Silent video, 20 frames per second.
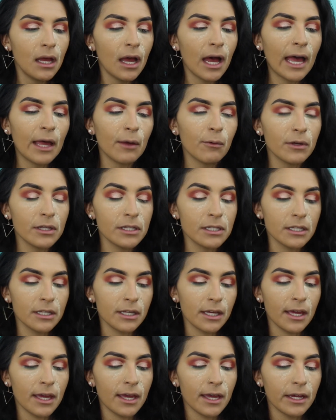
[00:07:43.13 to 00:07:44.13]
I was
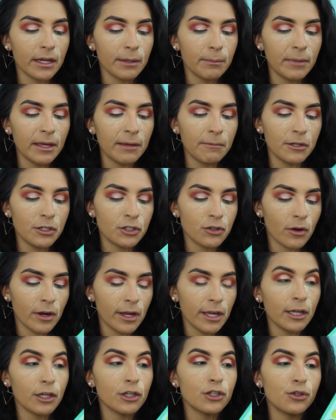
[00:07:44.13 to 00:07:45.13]
looking at maybe
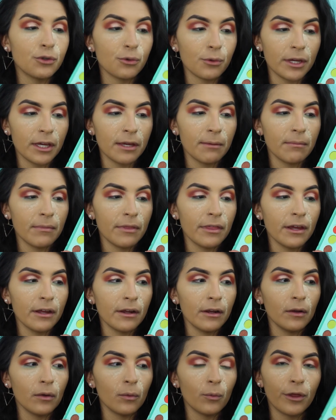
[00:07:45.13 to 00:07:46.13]
trying Dream
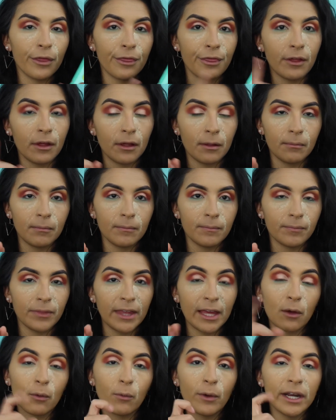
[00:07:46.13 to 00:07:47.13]
there with
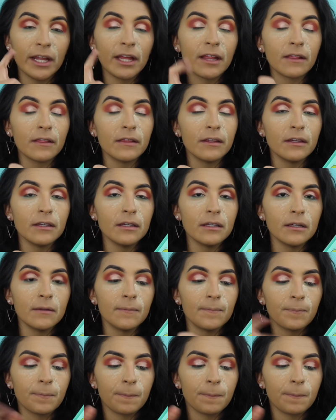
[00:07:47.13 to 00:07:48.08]
like wetting the